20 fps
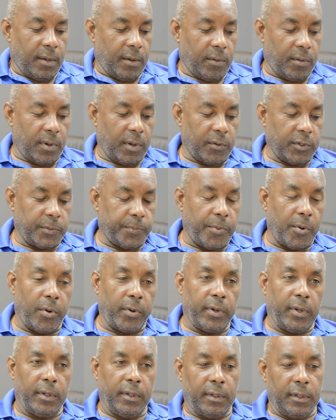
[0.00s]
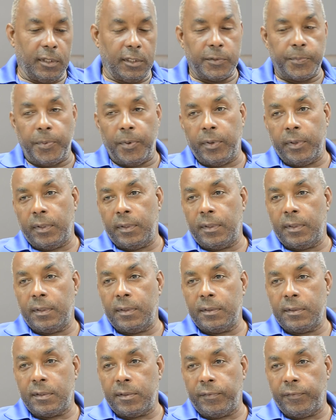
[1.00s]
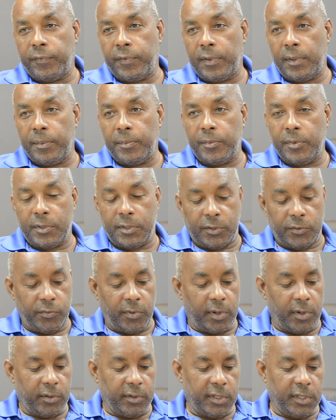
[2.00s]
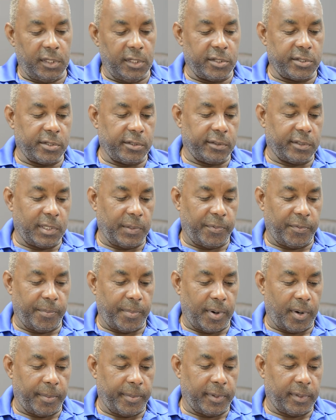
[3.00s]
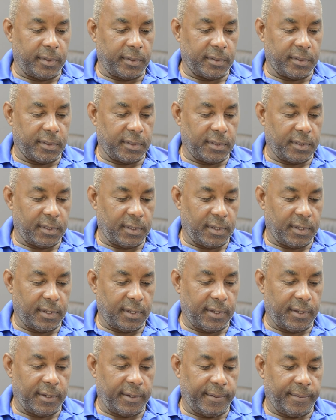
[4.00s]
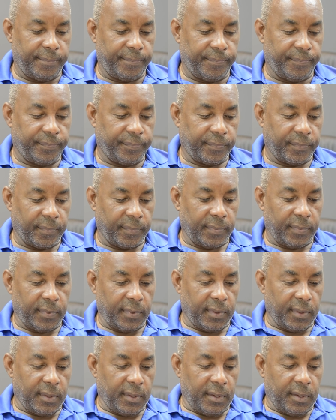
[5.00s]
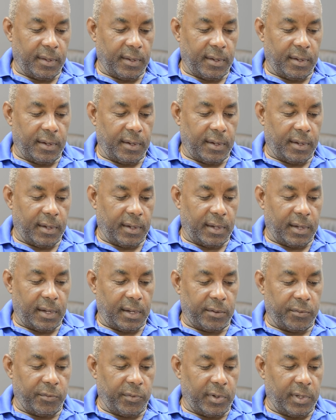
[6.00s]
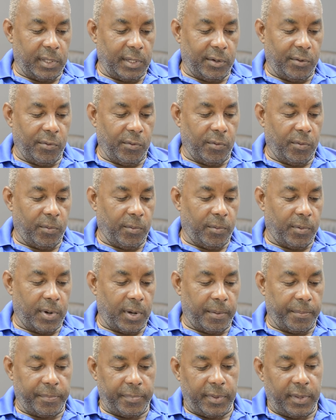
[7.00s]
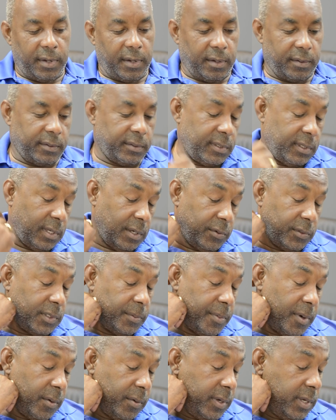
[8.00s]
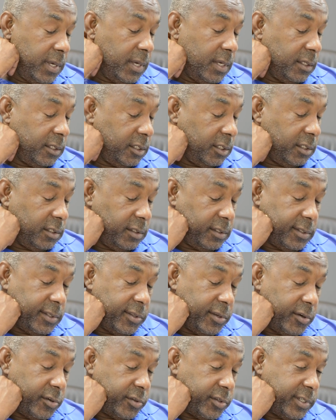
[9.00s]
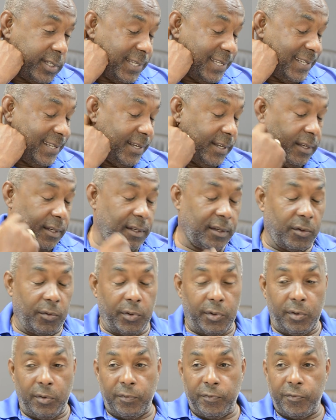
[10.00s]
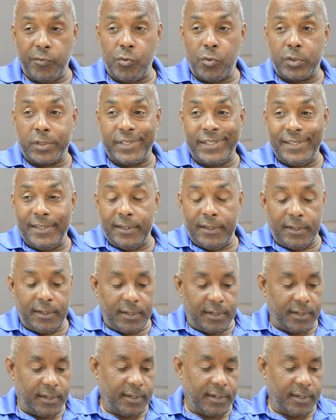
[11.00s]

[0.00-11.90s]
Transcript: Well, I was born in East Point, St. Philip, which is right on the eastern tip of Barbados, um, and really grew up there until I was about age 13, going on 14.